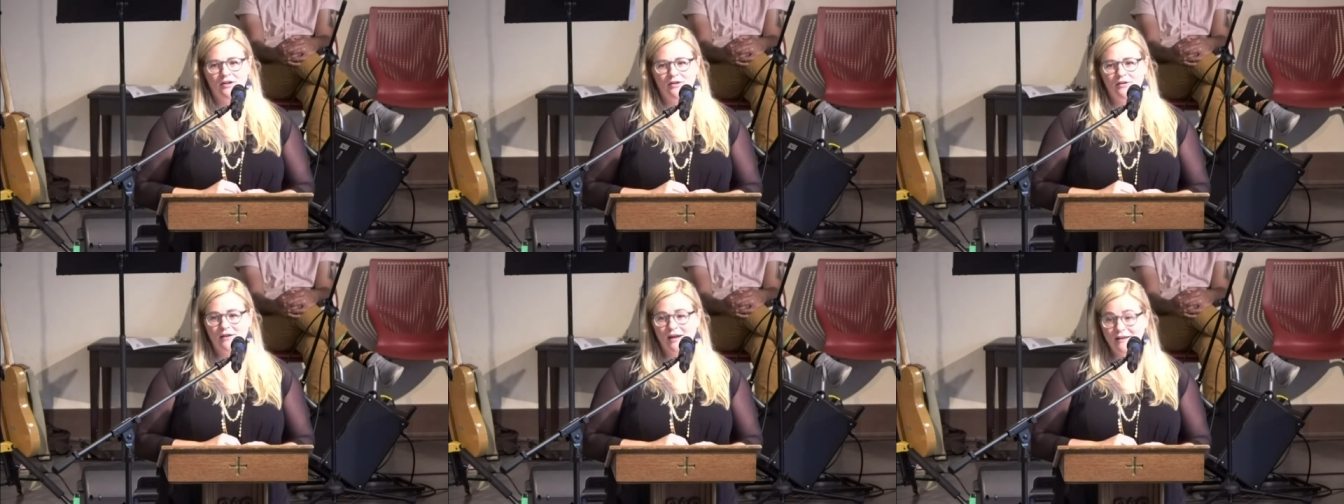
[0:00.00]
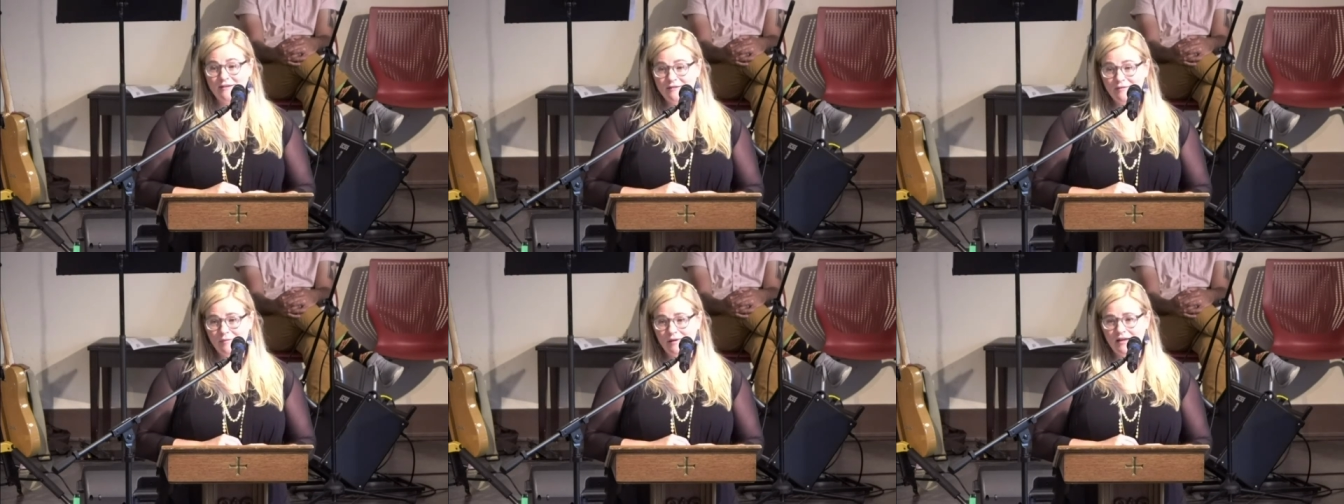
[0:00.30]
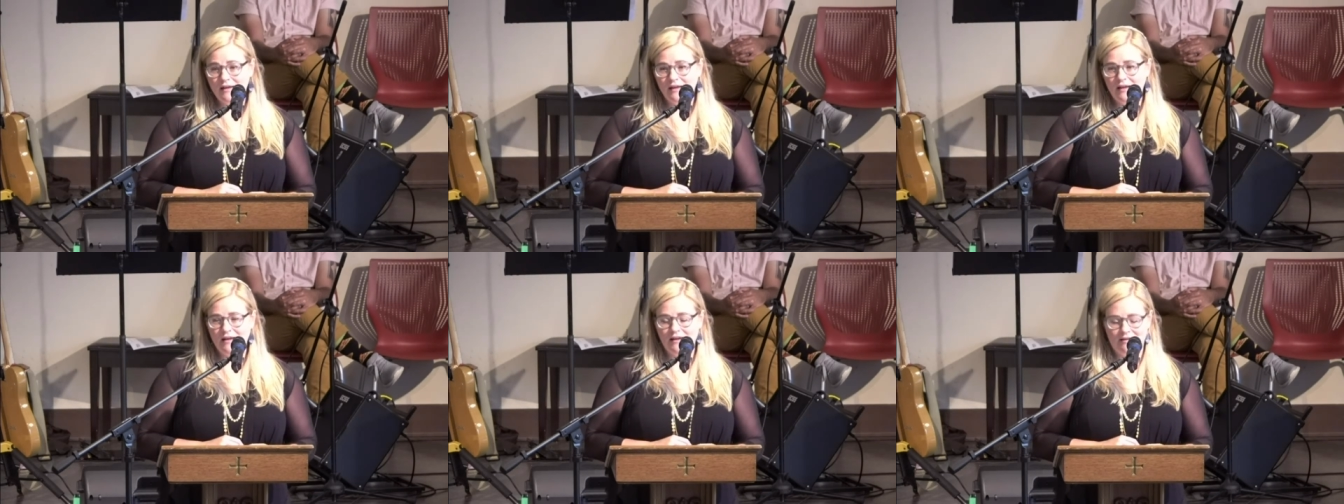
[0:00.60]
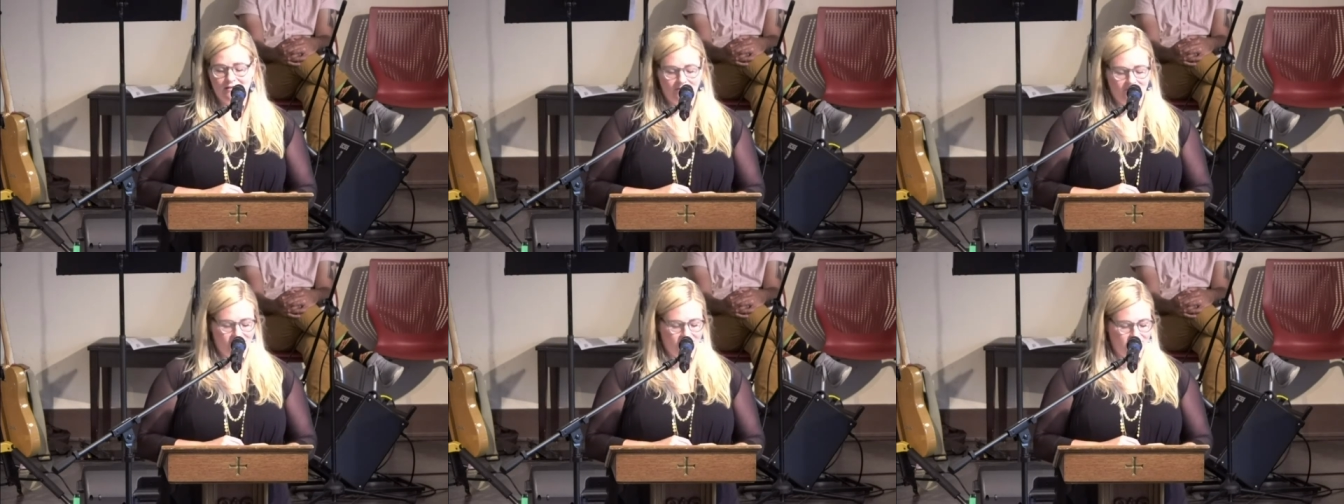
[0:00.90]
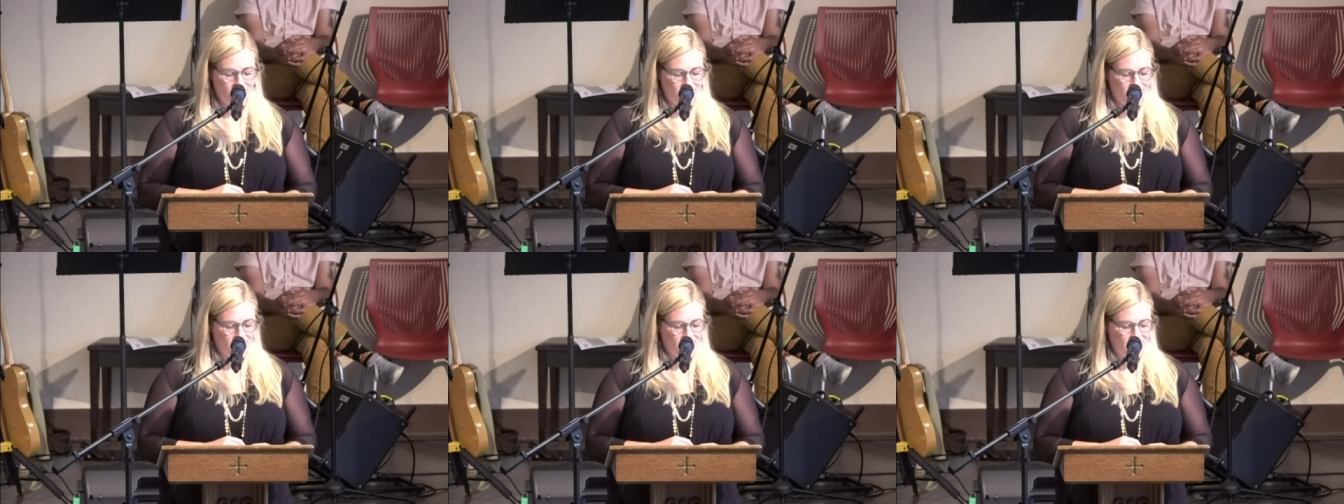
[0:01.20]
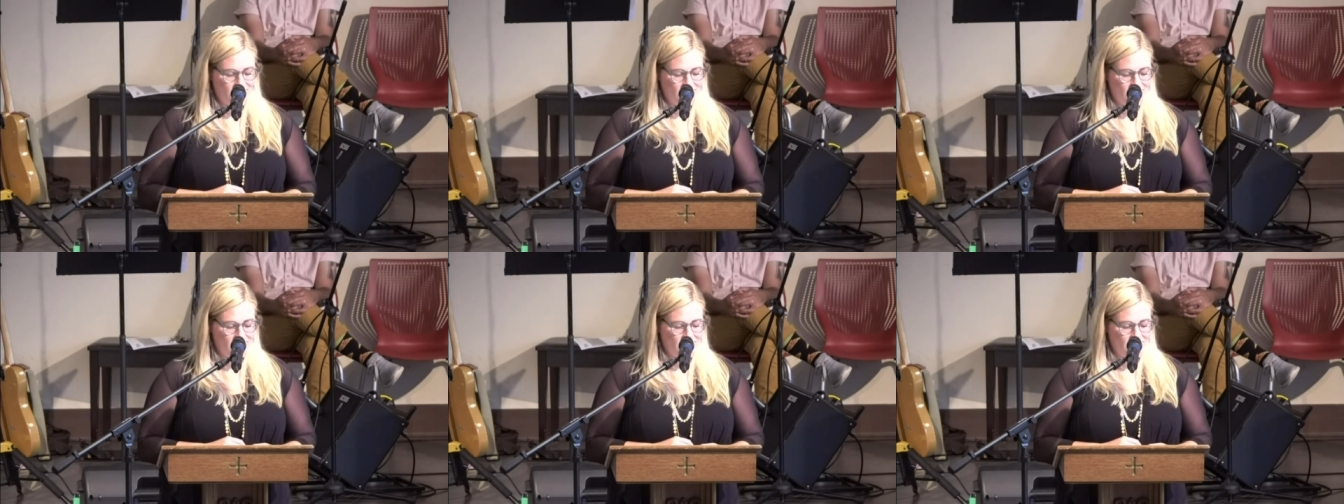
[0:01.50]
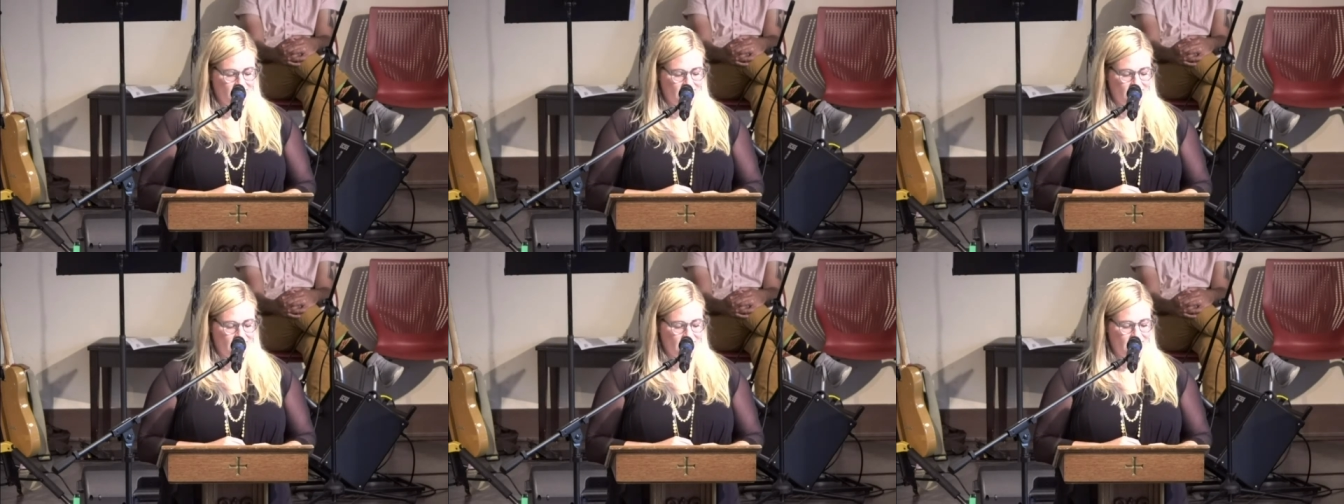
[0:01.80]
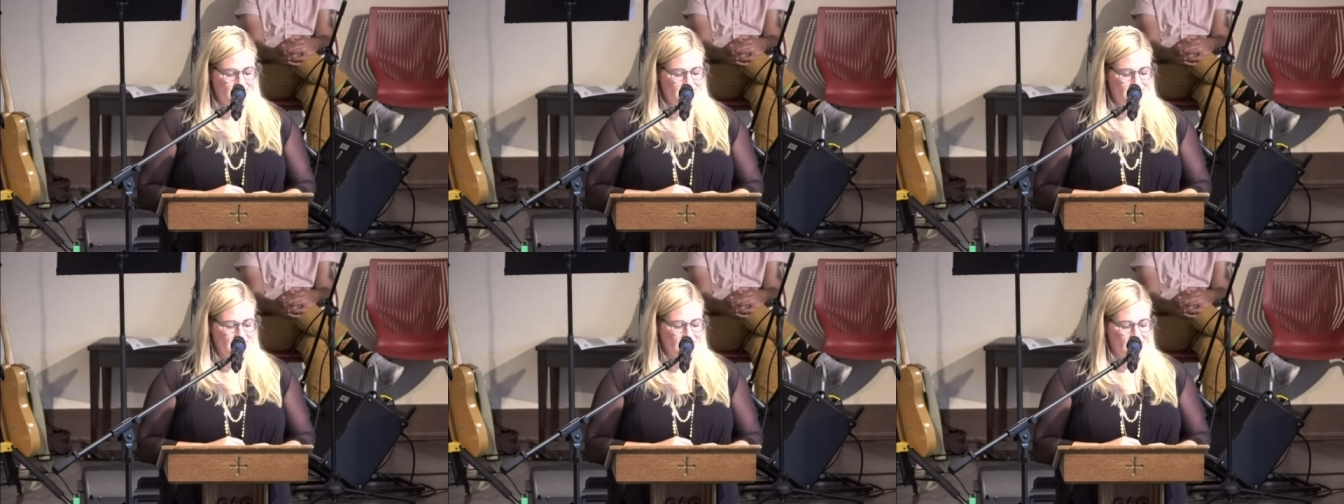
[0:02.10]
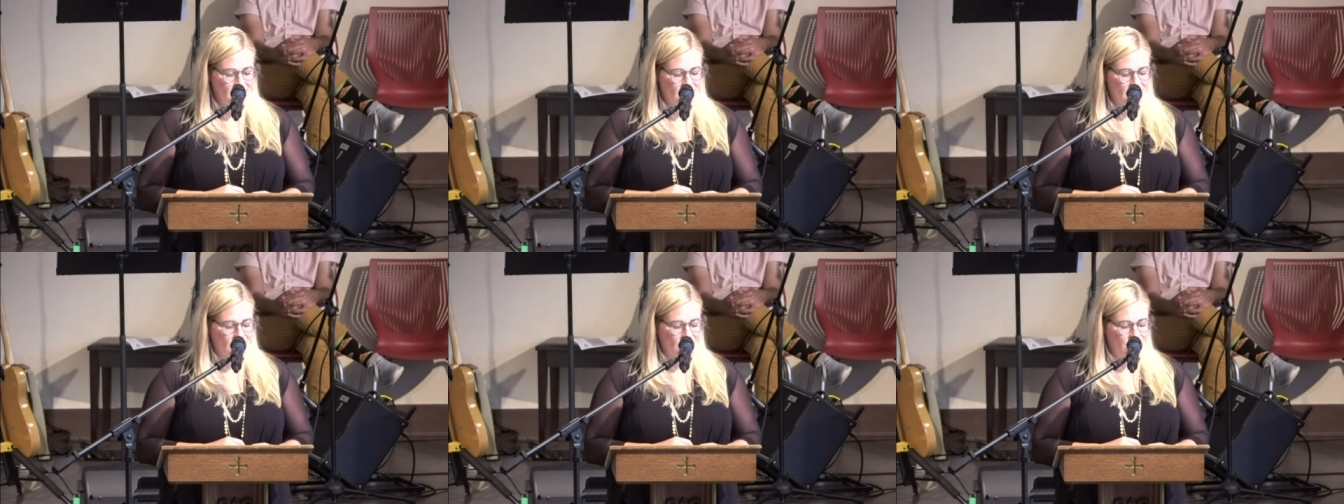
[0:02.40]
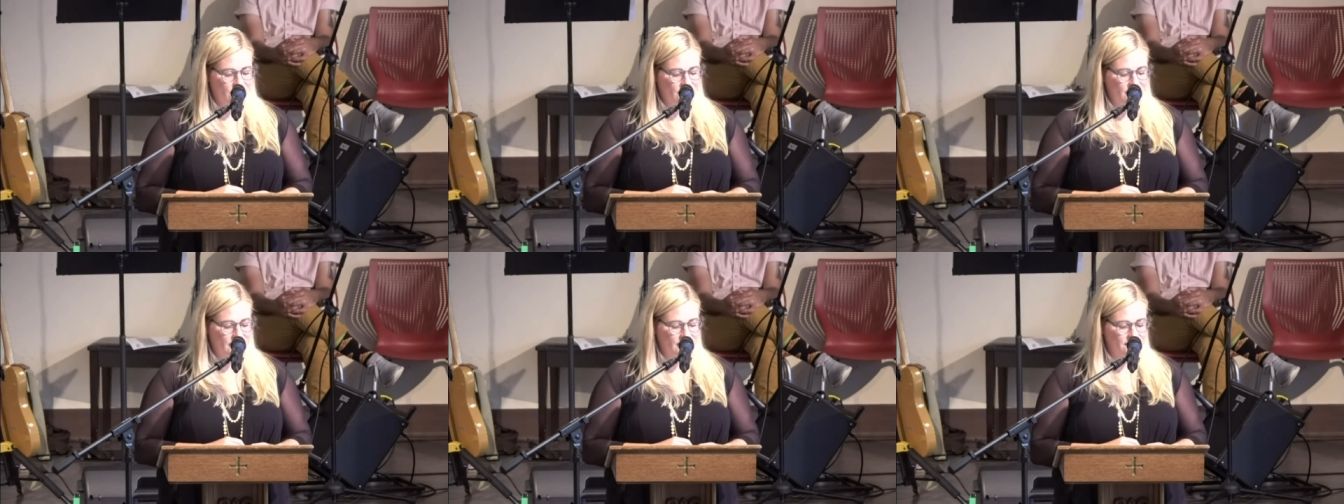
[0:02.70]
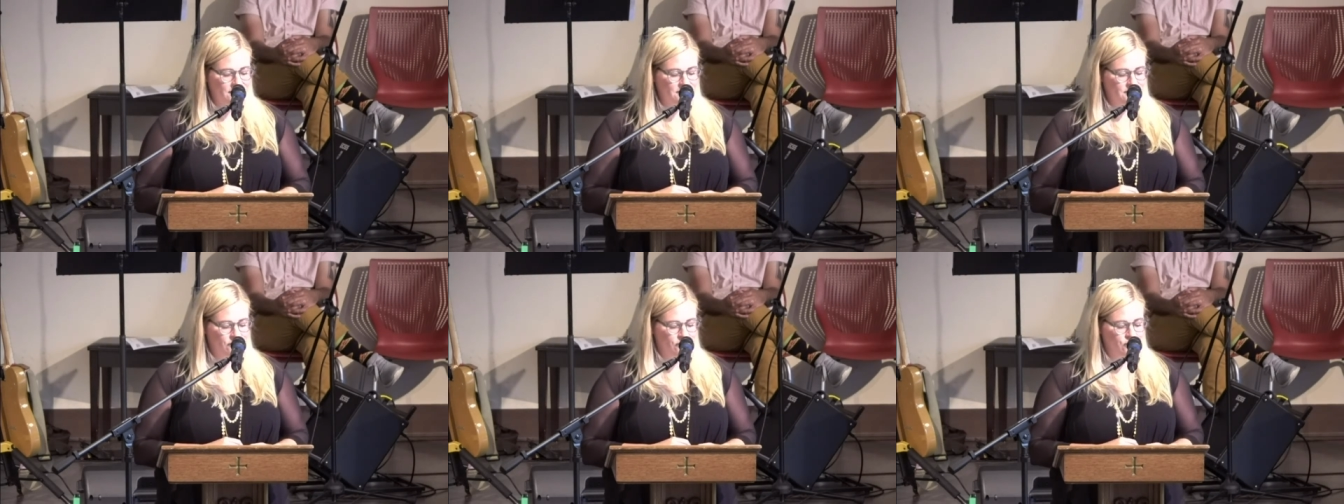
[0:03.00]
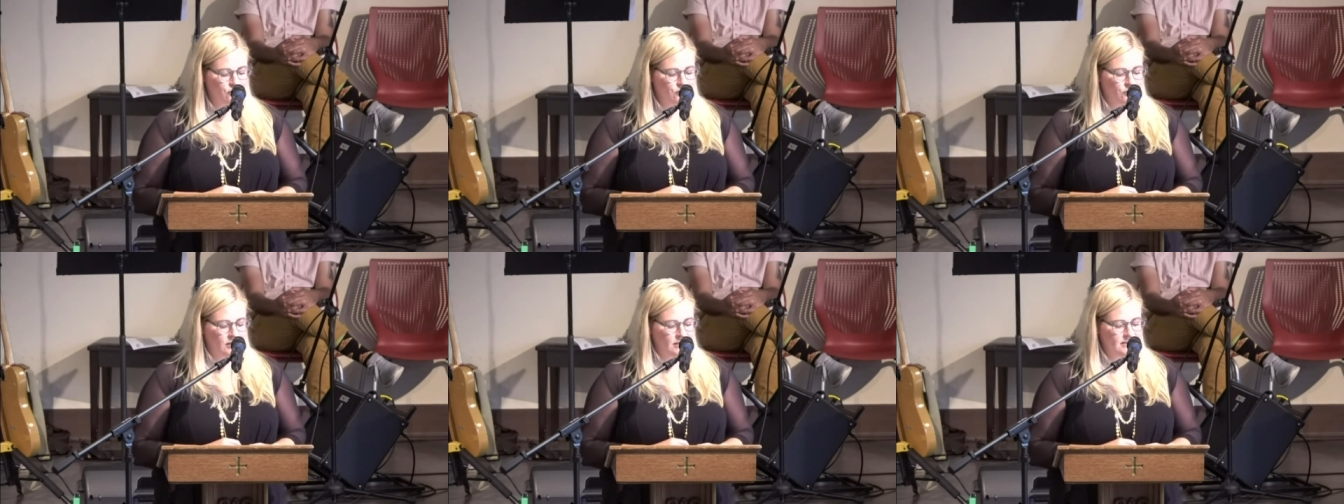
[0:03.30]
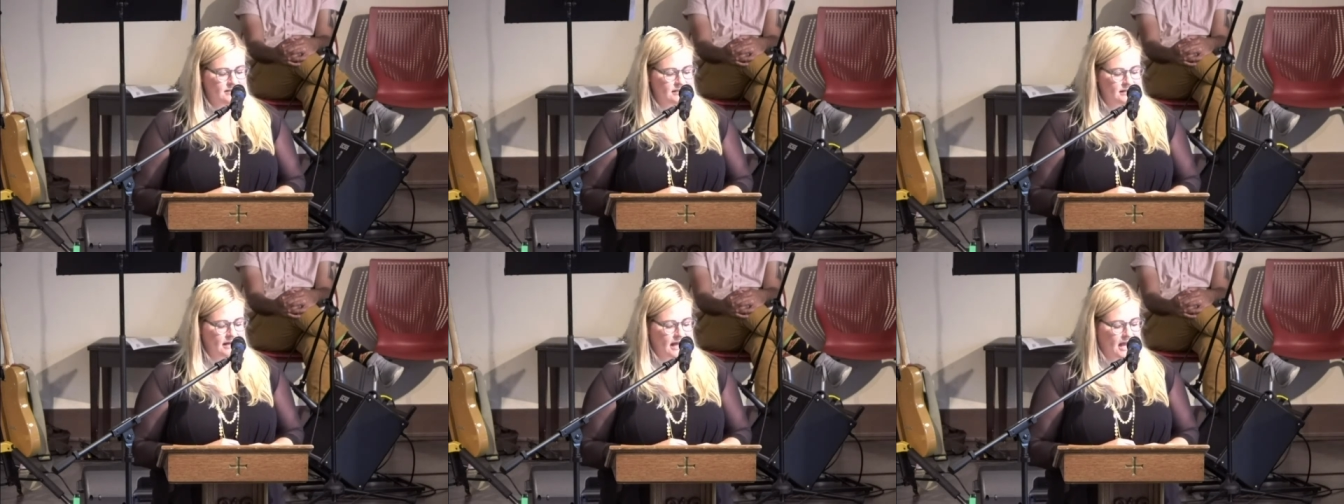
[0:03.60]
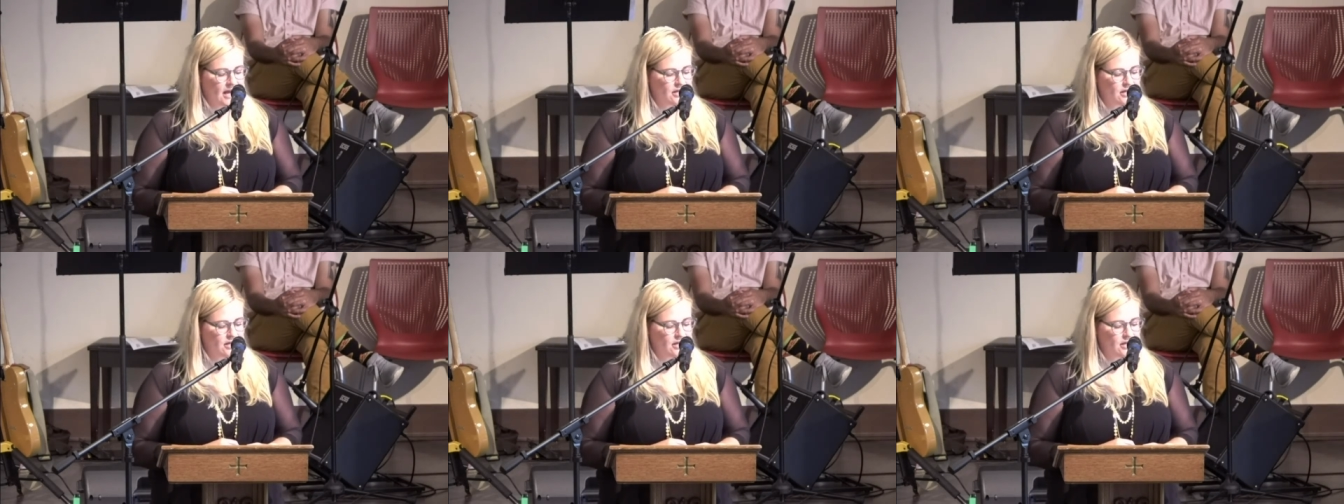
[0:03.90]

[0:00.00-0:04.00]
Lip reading: You get to be Eve and decide how your gifts of choice and